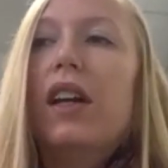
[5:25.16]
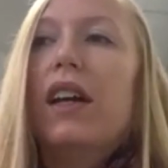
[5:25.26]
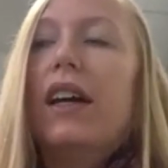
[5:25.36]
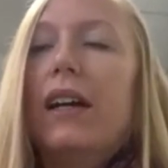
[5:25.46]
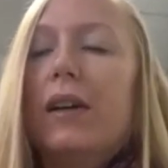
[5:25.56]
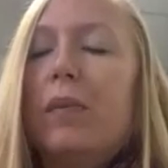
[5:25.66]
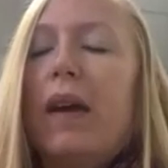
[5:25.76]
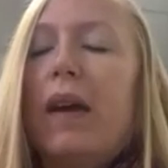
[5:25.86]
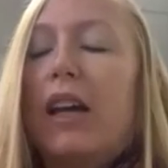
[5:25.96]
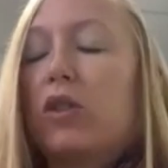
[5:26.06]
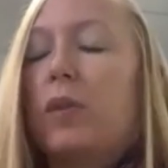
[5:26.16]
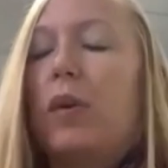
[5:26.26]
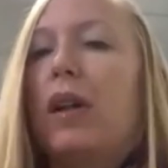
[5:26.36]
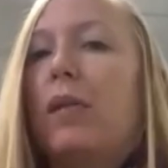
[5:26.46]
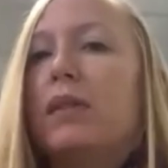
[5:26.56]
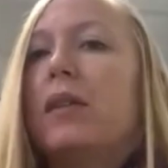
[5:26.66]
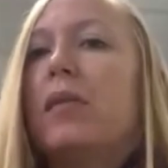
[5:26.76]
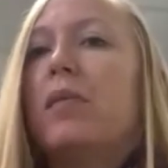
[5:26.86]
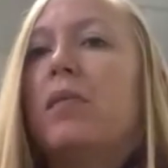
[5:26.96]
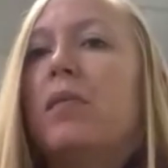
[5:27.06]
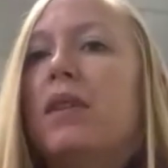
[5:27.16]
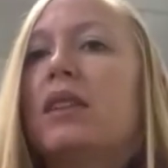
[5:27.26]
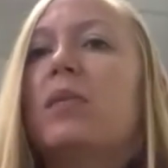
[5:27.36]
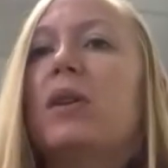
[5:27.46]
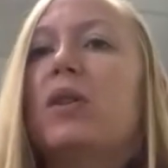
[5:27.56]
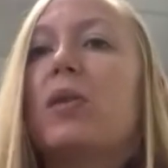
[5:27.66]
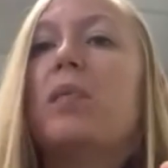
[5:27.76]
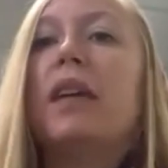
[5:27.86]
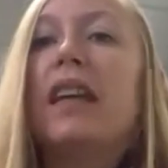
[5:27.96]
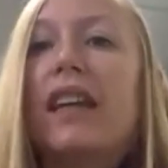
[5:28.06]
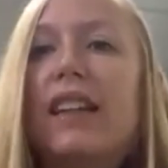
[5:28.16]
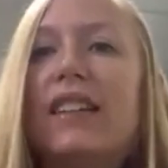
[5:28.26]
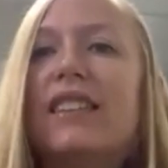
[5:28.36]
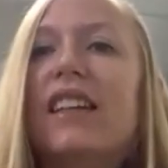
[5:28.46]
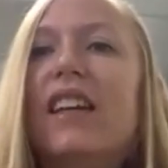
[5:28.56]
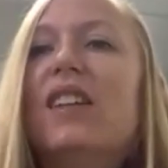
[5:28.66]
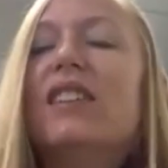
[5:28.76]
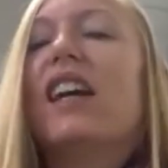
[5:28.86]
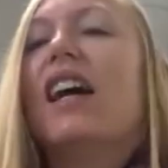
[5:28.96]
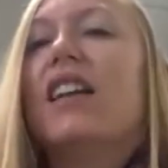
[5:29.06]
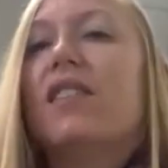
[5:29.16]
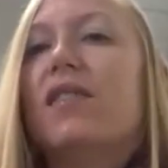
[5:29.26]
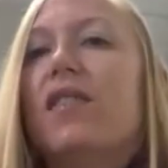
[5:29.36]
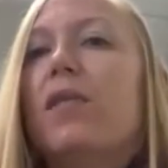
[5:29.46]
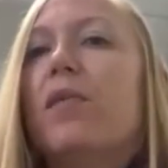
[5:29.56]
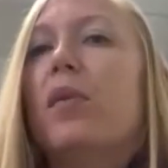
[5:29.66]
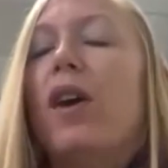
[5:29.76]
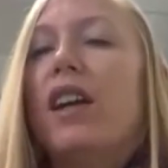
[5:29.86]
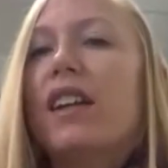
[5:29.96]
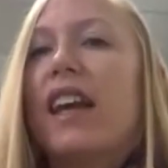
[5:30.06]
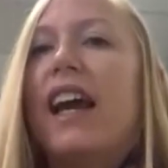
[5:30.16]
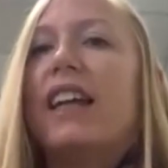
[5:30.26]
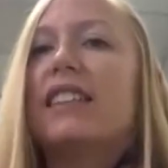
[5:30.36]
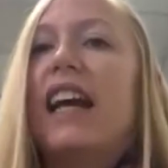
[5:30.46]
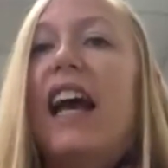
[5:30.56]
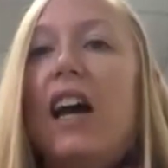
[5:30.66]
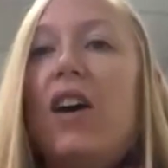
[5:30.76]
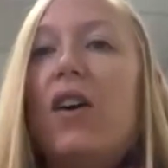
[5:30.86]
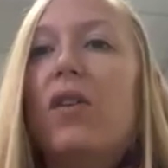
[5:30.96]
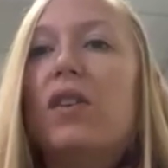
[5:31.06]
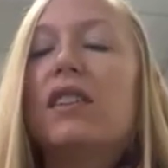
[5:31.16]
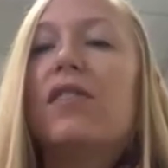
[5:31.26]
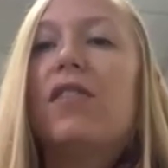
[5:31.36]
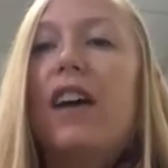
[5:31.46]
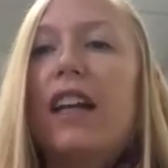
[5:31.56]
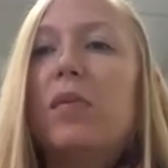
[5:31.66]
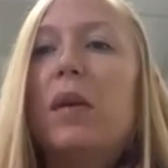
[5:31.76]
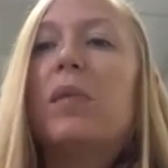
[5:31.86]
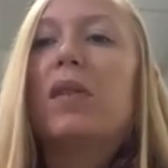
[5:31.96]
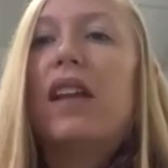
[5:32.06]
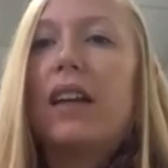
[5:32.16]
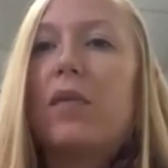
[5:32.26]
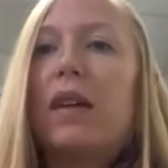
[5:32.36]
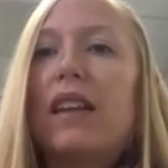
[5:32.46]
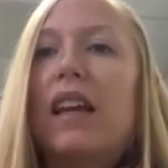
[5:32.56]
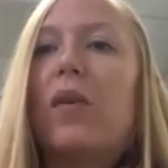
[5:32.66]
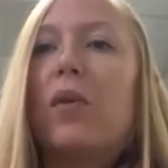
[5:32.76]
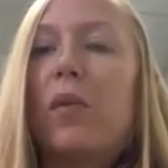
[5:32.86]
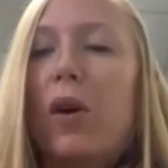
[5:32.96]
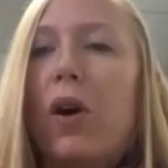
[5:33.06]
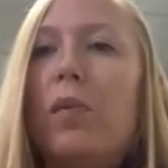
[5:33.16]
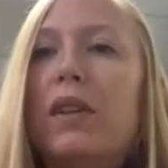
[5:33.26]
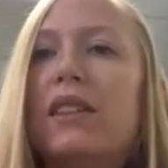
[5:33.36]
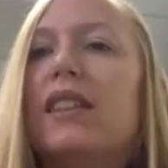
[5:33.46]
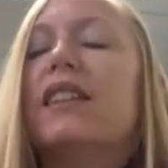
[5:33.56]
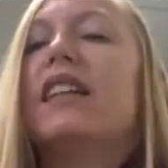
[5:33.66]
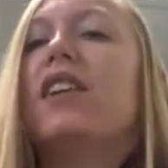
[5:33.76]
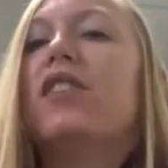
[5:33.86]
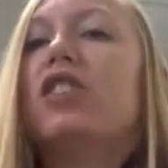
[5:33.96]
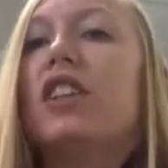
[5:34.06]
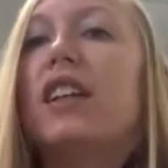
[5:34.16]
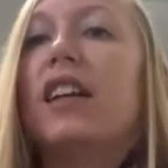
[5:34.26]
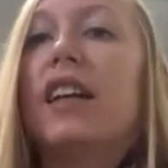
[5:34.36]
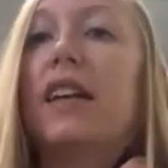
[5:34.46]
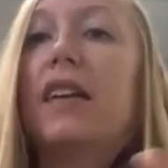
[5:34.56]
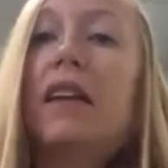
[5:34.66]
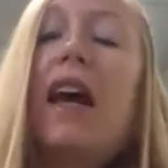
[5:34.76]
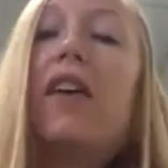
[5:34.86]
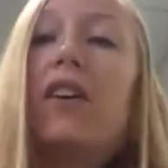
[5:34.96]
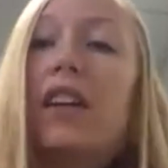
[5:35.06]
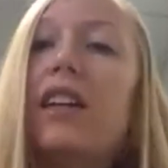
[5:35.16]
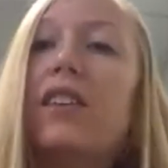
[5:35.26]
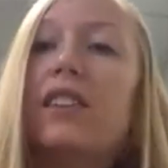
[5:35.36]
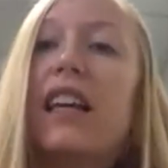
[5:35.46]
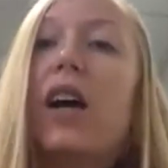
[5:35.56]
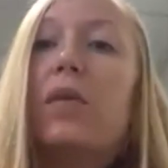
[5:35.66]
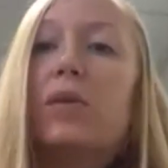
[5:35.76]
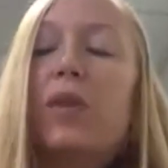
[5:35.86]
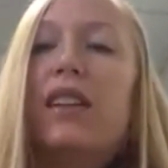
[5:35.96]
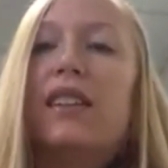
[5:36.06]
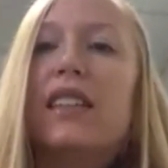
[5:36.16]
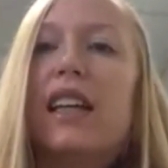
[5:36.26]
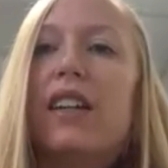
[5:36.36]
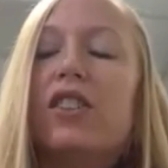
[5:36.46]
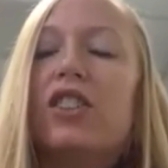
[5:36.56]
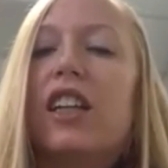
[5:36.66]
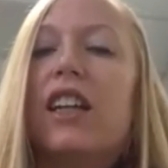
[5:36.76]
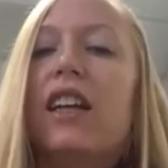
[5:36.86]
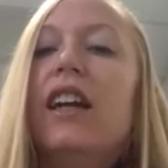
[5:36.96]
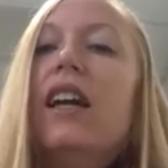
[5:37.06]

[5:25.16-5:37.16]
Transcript: um, actually put up some spiritual beacons to kind of broadcast out to find people like me that were more open to this energy and that are here to help spread this energy.